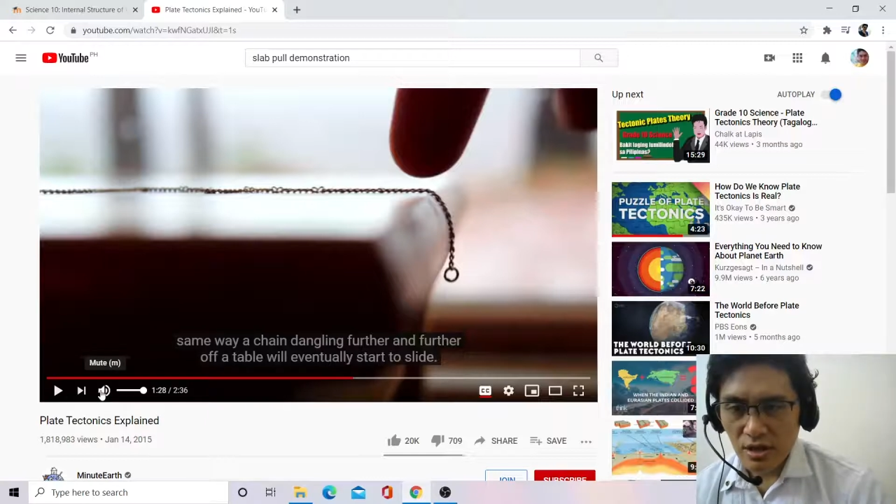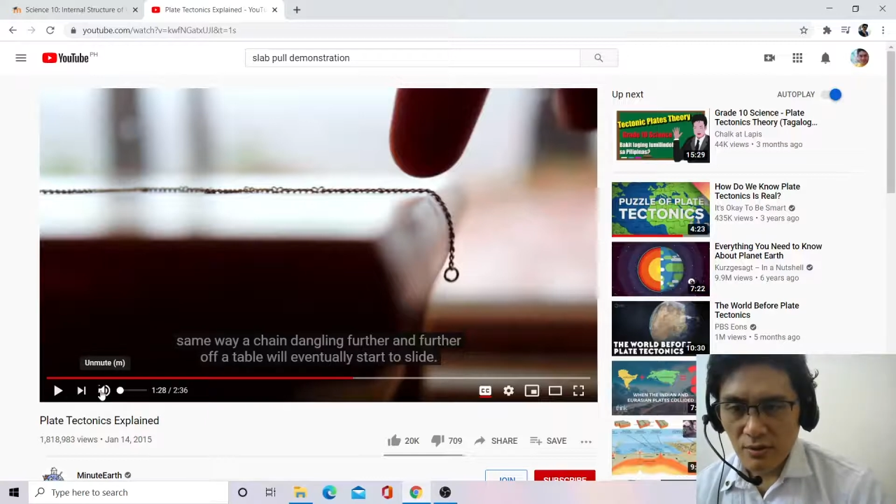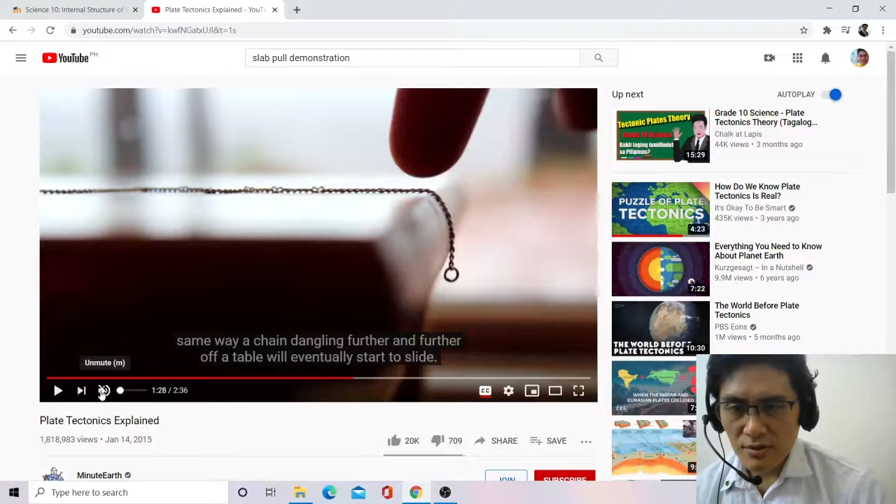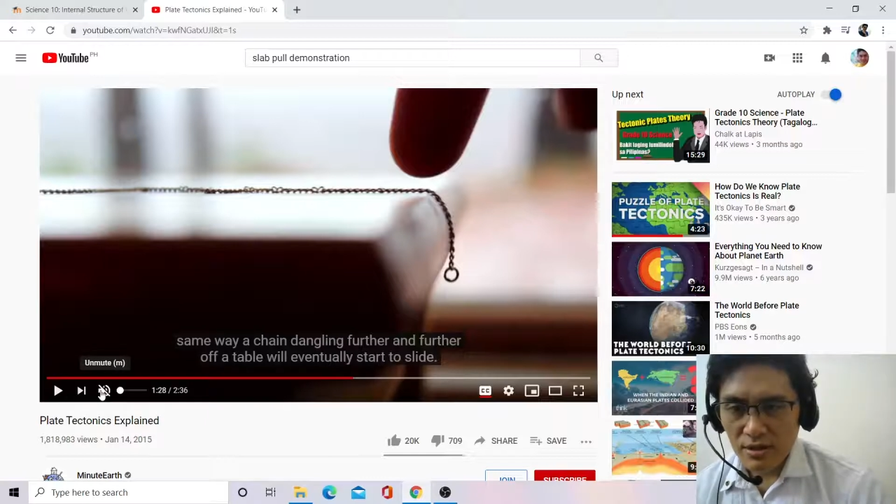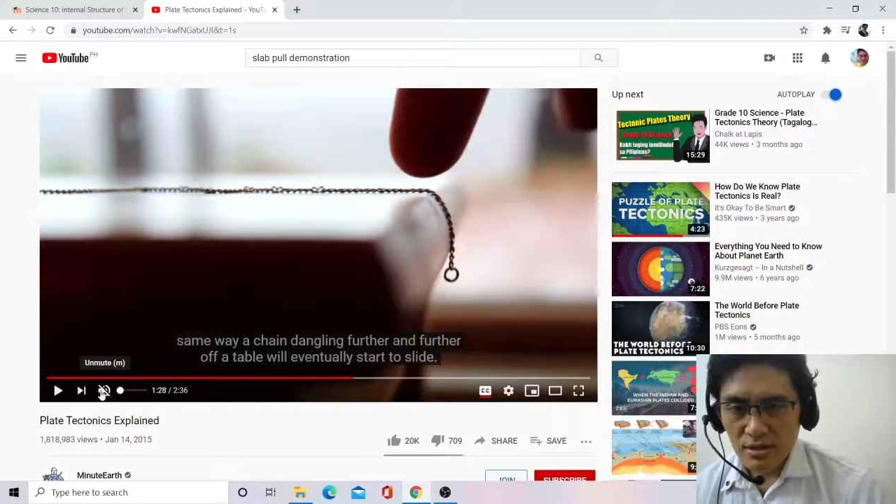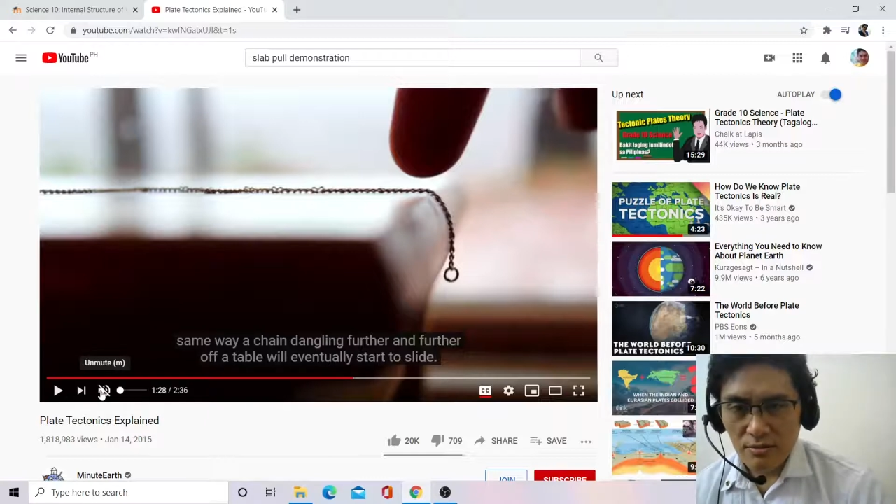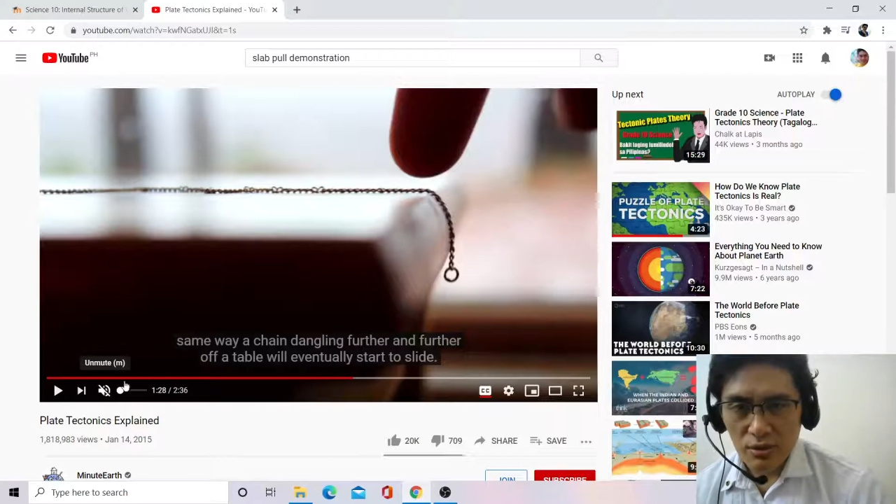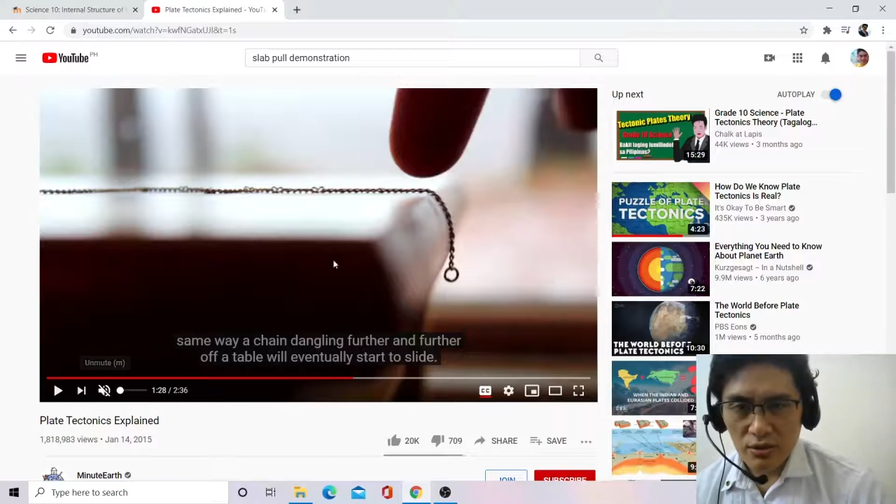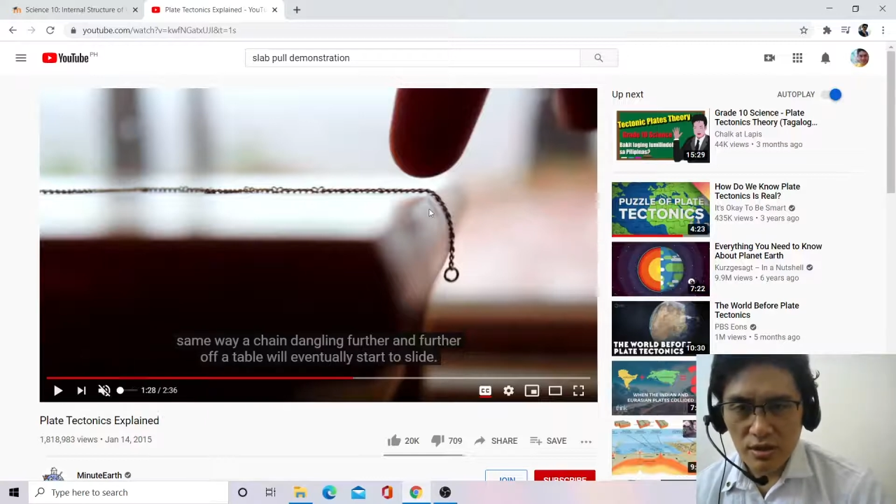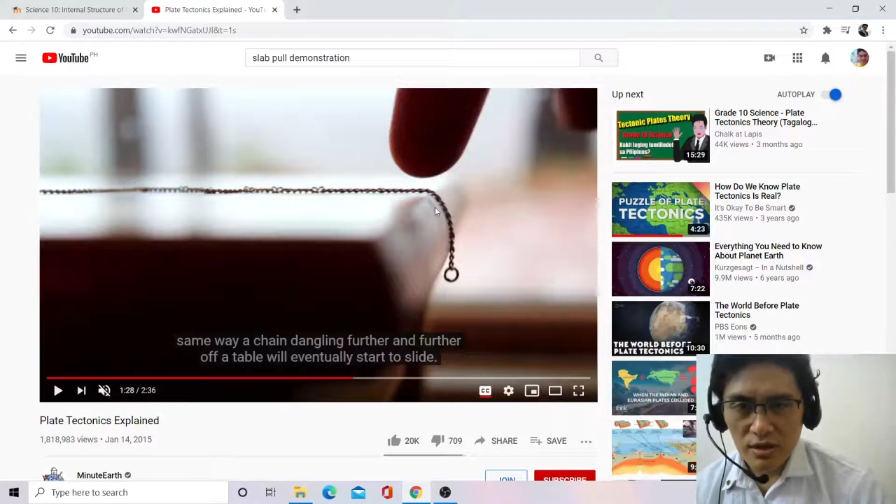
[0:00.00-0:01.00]
I will just
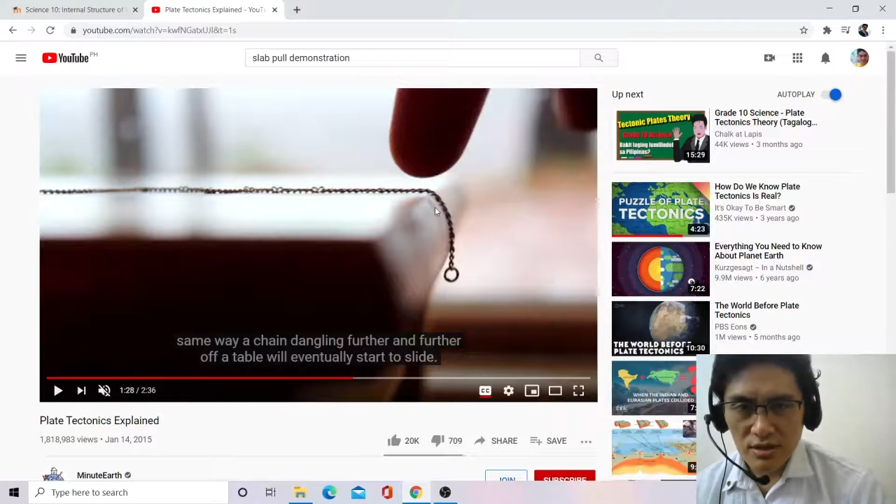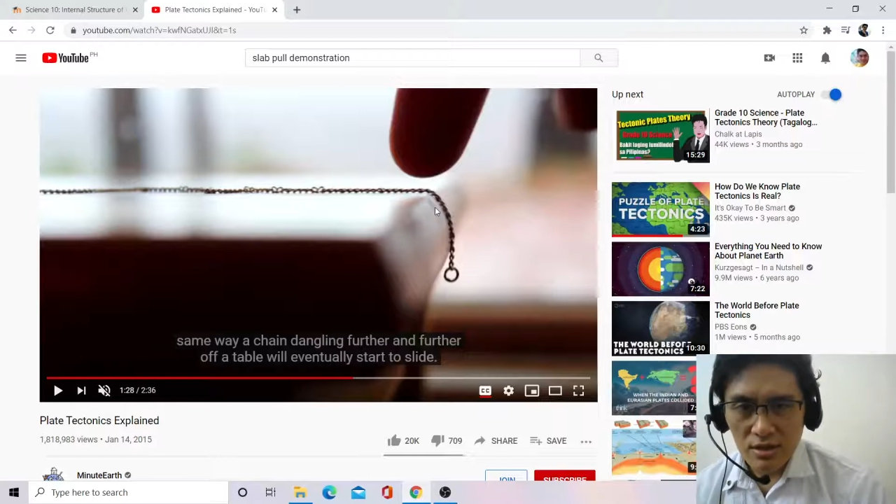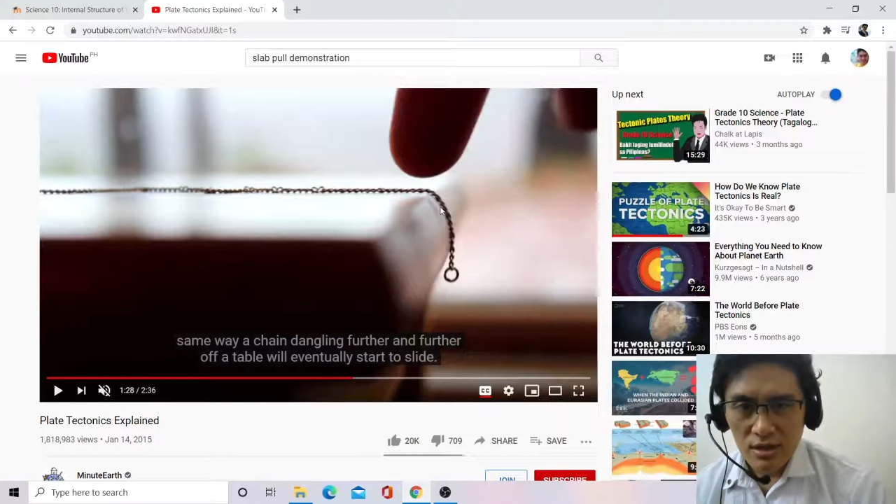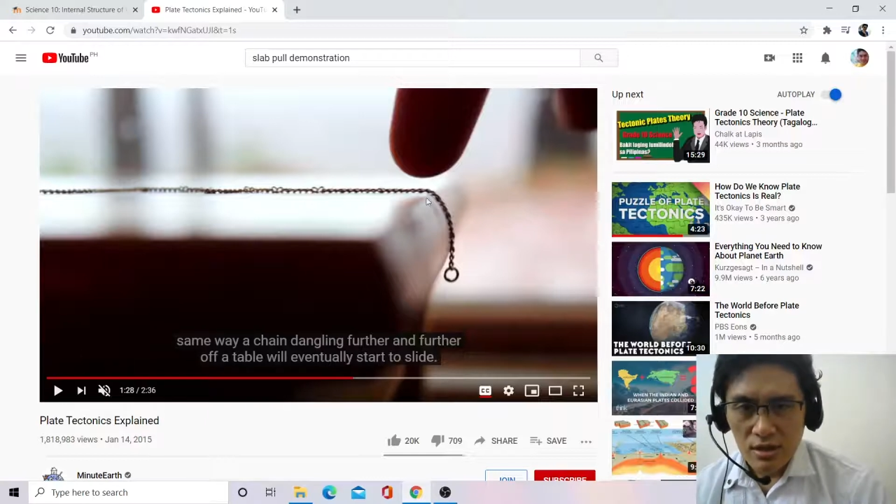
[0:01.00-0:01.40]
mute this.